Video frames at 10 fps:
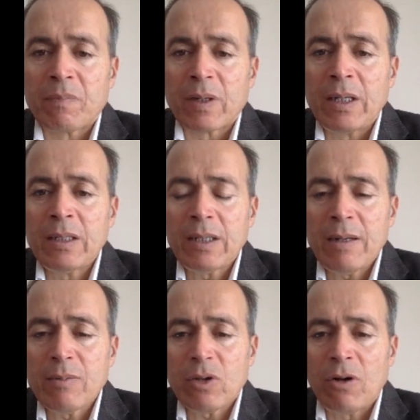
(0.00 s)
In
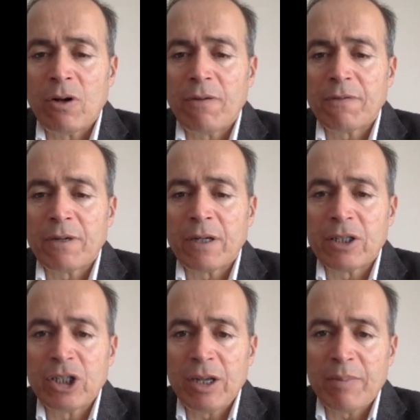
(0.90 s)
terms of
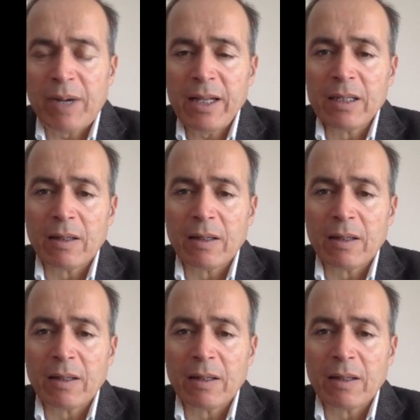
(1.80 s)
chia bread,